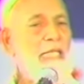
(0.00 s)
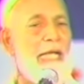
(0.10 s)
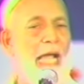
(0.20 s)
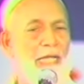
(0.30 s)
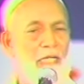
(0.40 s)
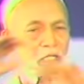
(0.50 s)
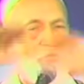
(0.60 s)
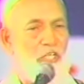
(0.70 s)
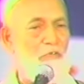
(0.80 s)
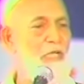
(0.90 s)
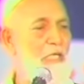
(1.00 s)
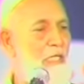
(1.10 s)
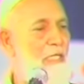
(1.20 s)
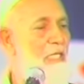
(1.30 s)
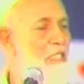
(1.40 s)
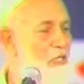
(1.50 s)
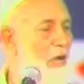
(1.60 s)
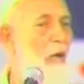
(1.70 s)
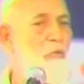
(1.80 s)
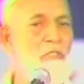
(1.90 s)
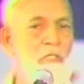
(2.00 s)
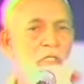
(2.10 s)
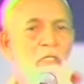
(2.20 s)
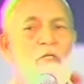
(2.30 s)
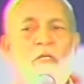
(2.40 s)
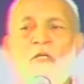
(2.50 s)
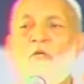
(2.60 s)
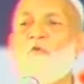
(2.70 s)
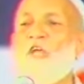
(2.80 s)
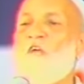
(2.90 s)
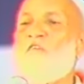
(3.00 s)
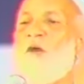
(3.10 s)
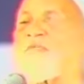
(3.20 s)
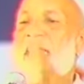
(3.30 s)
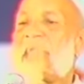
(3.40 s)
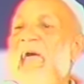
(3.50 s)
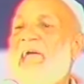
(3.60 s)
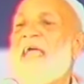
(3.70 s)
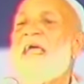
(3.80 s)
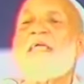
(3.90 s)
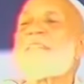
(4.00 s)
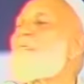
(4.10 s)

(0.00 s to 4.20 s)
other guy, your TV, is in your house. 24 hours a day,